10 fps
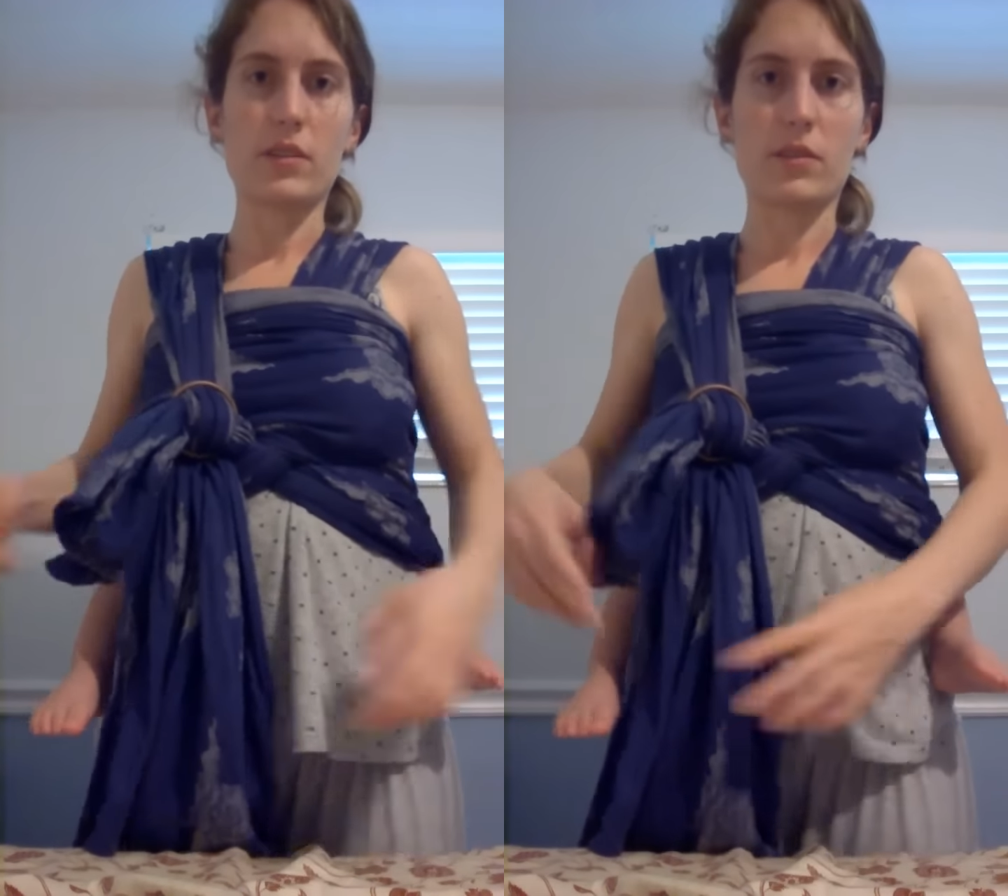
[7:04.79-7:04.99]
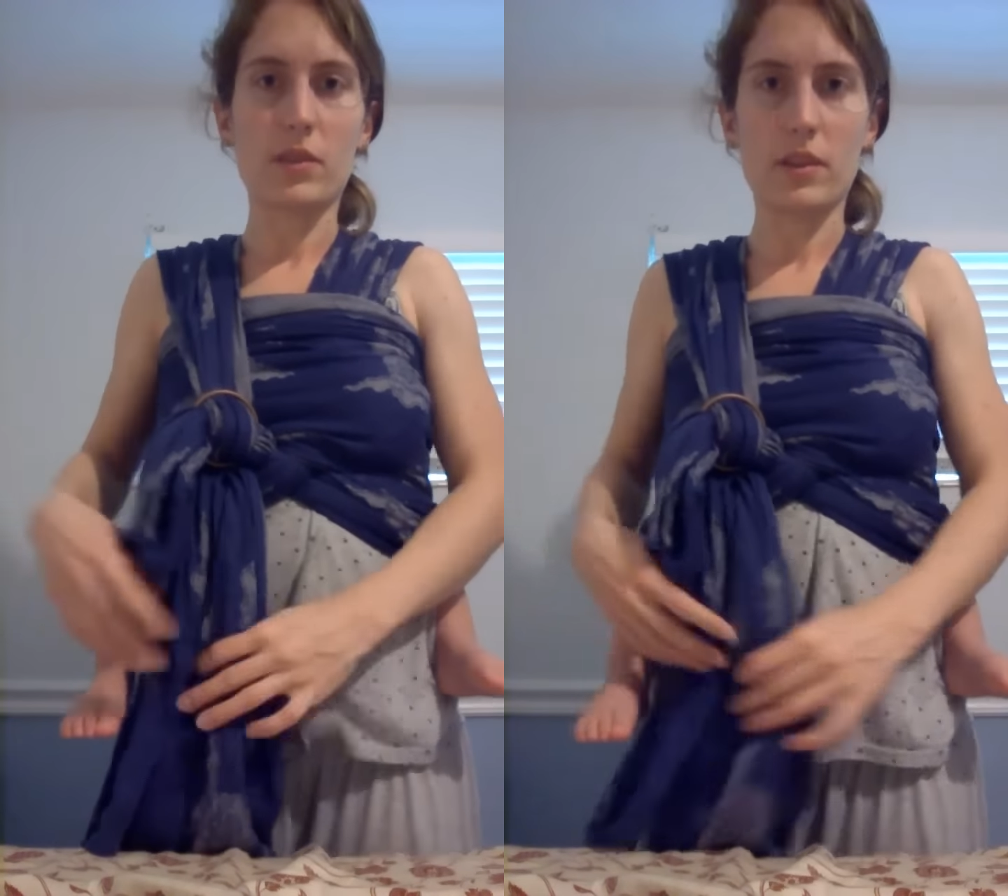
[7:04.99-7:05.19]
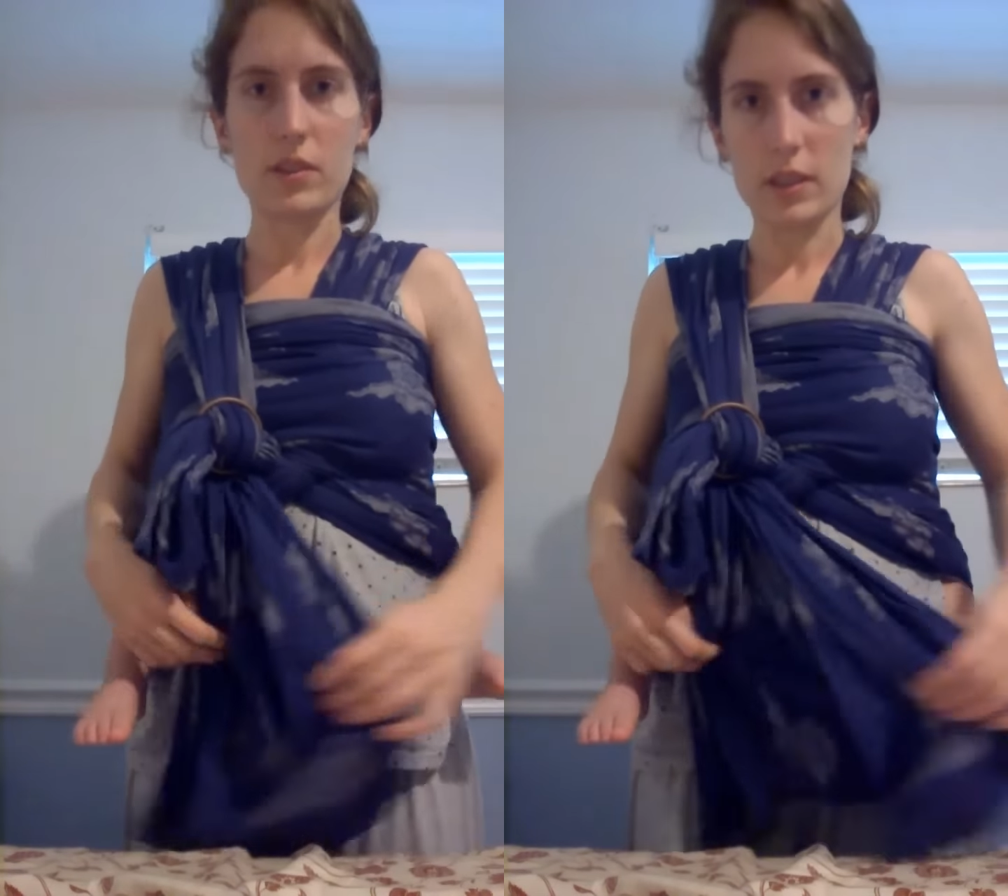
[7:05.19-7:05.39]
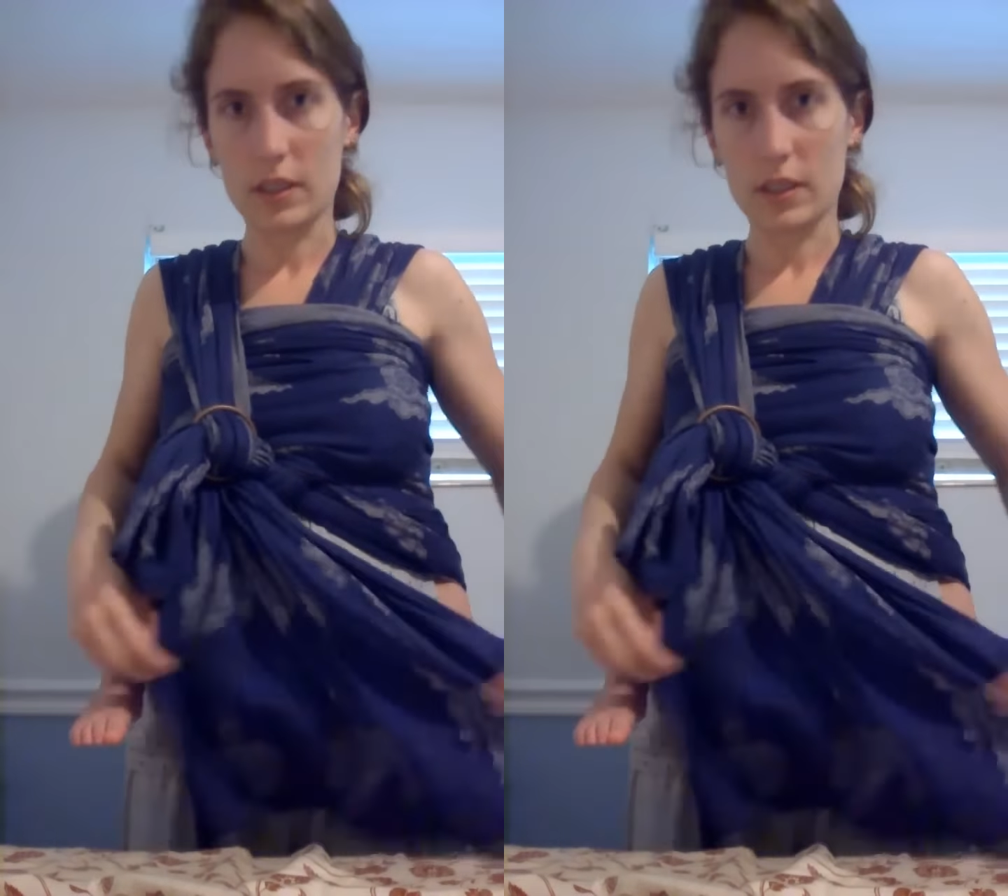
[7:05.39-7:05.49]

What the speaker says: it looking nice